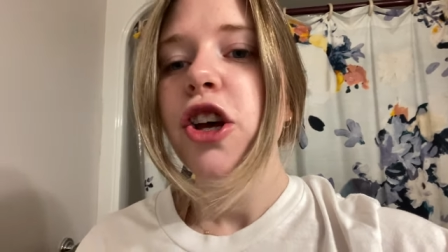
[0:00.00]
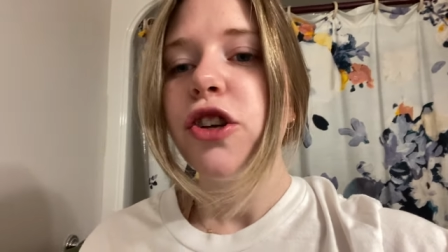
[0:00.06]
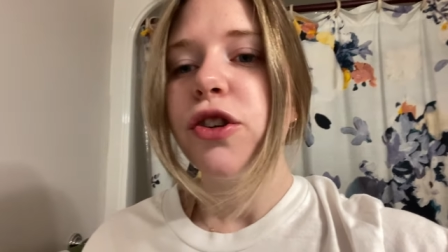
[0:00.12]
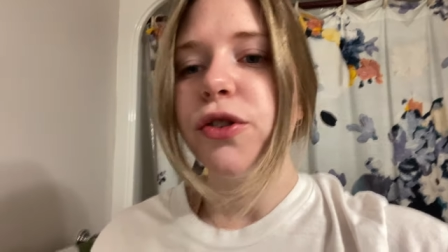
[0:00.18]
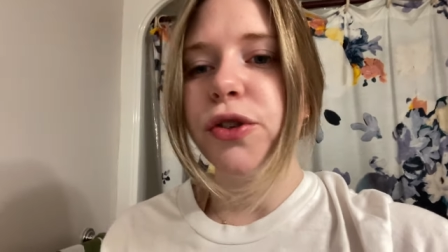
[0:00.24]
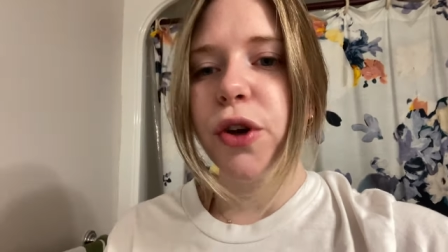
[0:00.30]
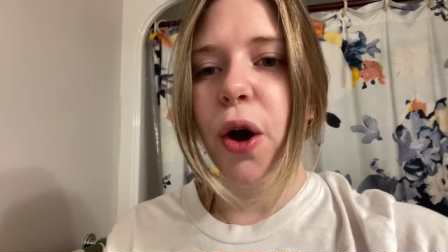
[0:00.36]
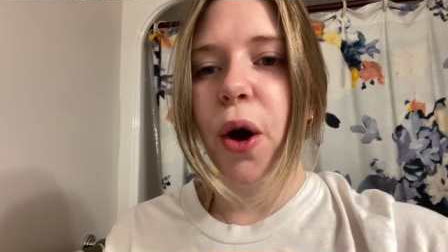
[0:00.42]

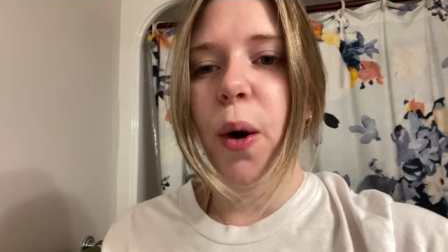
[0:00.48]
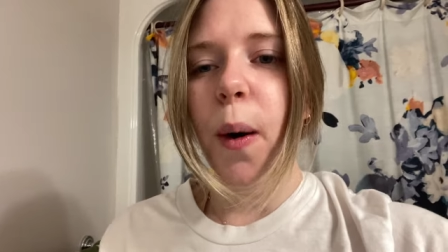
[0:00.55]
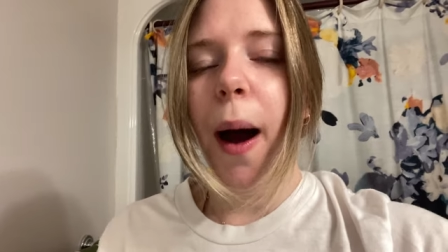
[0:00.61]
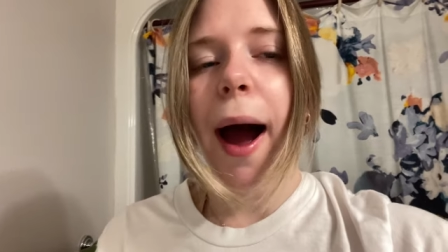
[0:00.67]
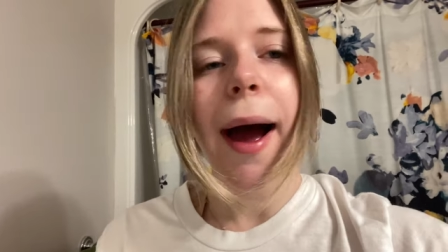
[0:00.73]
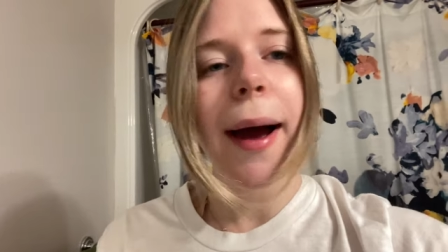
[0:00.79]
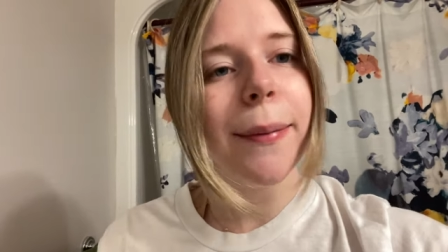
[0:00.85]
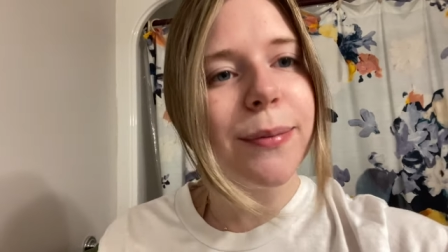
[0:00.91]

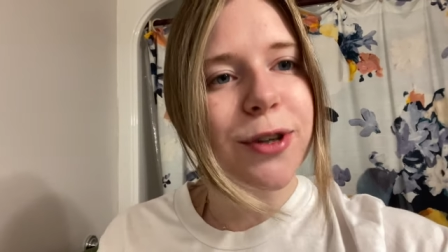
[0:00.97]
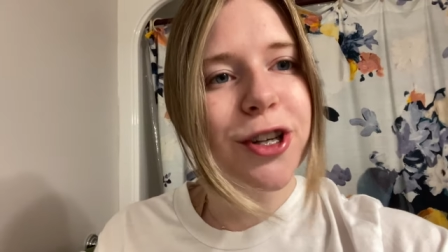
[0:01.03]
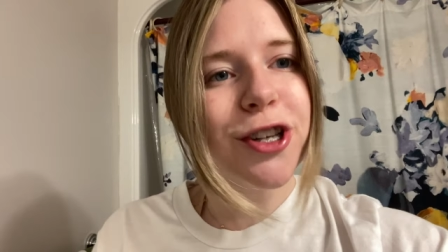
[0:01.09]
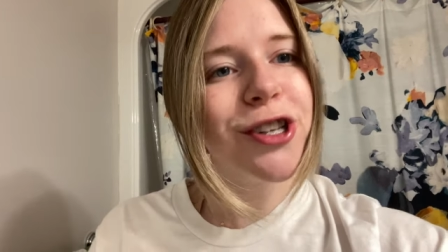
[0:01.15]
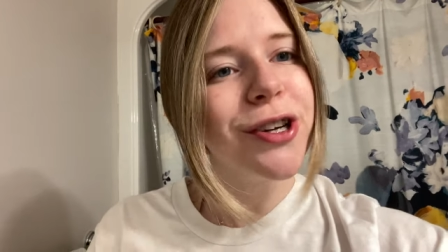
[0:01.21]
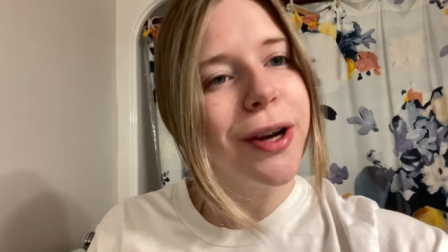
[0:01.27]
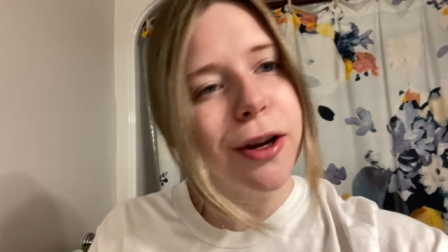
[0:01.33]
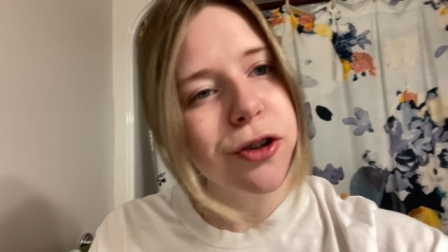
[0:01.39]
So I'm
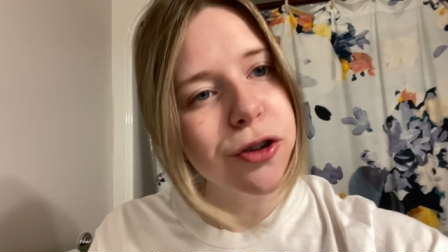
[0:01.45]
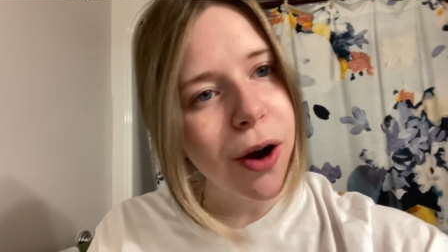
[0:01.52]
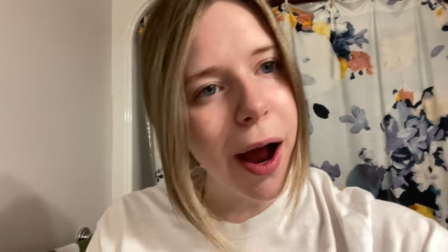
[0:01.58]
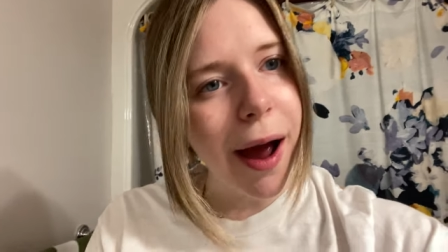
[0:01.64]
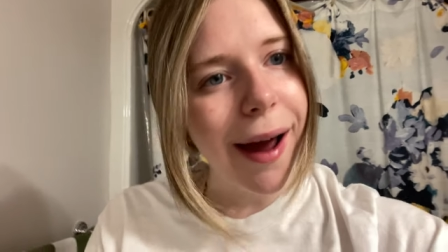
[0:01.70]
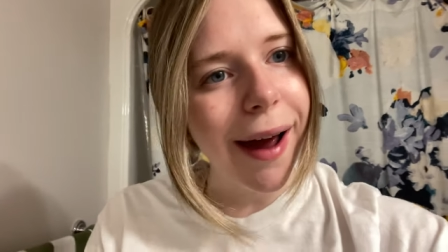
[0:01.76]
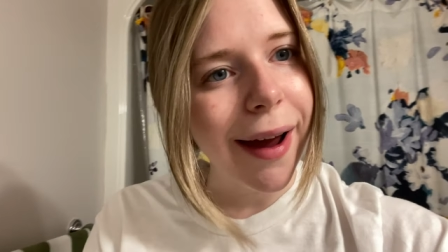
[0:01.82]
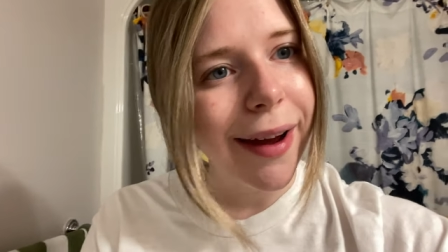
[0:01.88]
just gonna
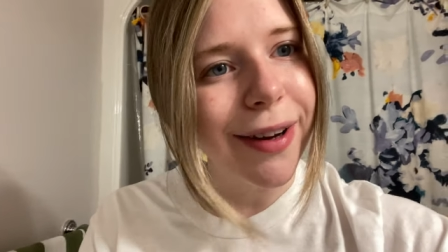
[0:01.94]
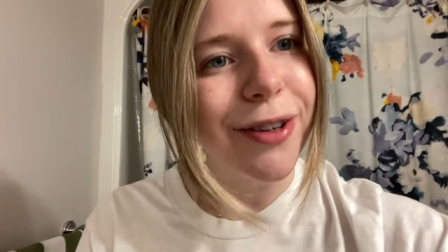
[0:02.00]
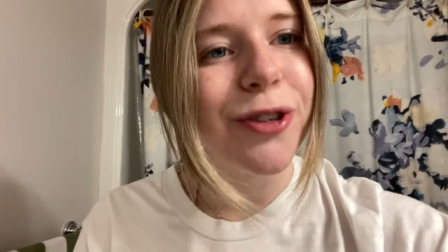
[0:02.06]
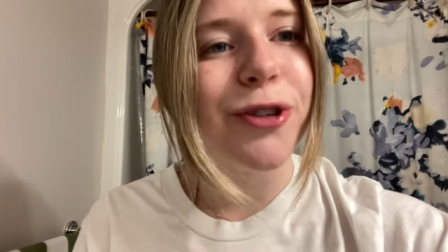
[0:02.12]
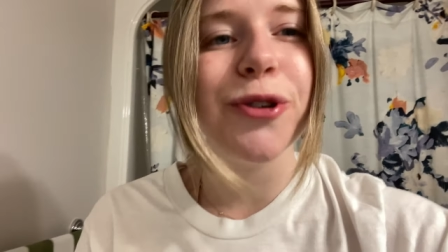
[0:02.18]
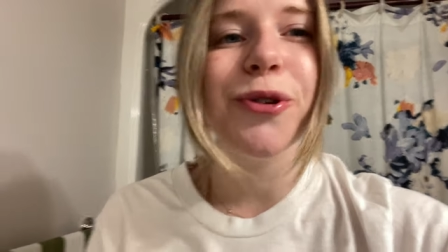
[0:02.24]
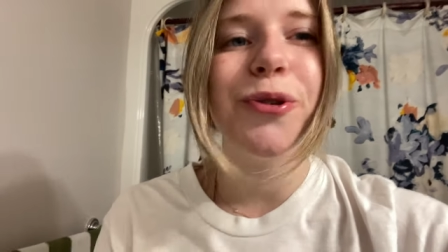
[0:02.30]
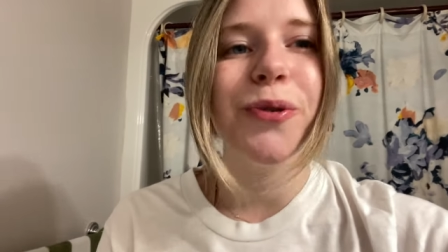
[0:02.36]
try
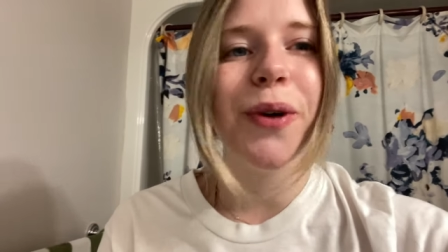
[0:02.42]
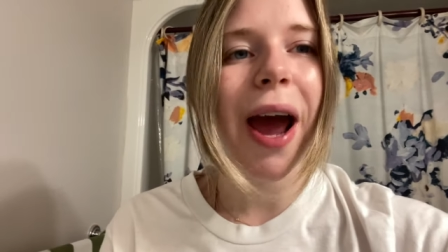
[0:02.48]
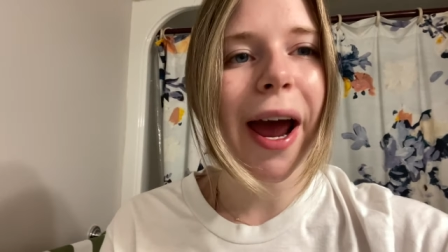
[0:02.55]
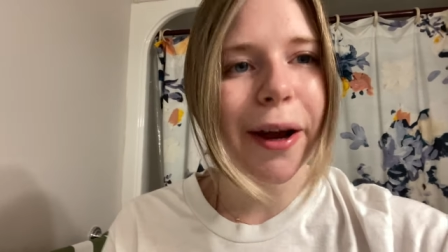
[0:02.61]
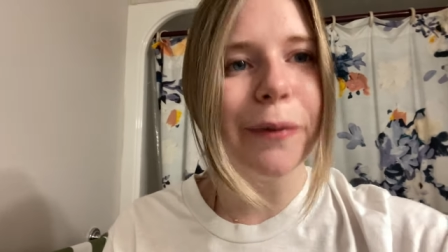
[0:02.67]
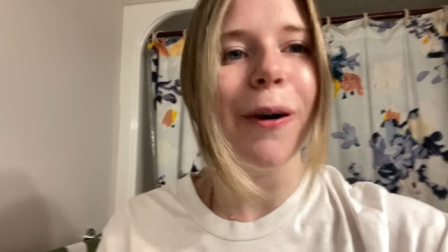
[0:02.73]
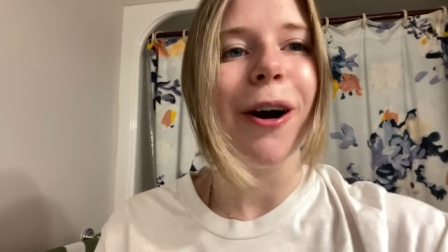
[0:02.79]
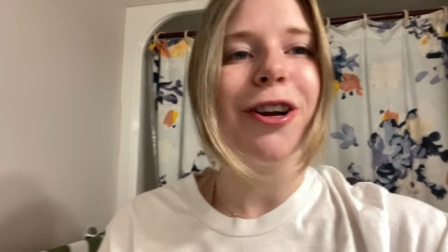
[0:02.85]
to
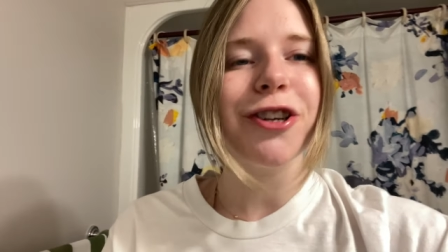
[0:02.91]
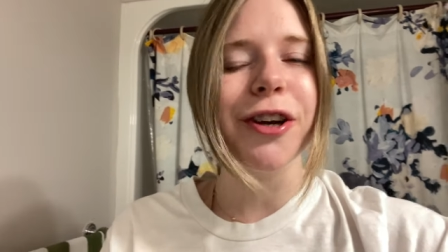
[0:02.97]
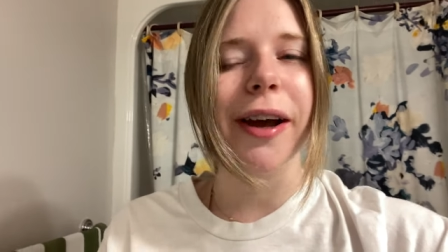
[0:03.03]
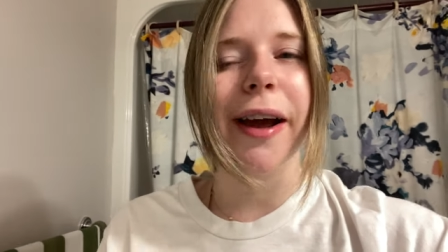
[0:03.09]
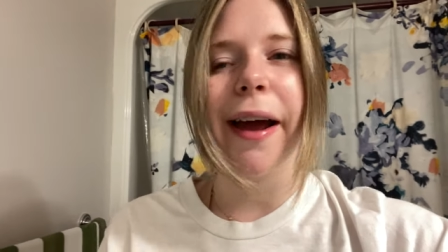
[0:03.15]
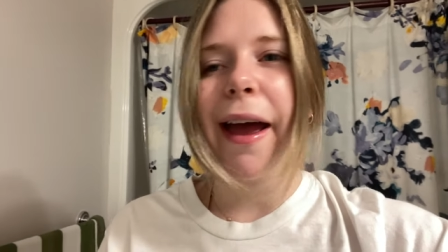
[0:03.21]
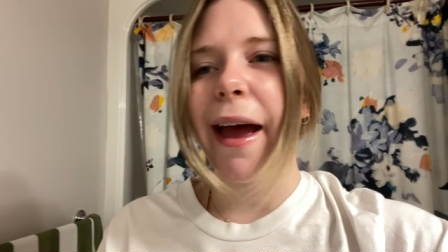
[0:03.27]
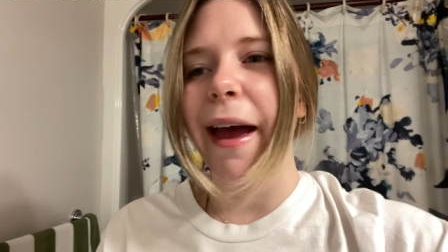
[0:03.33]
hand wash it.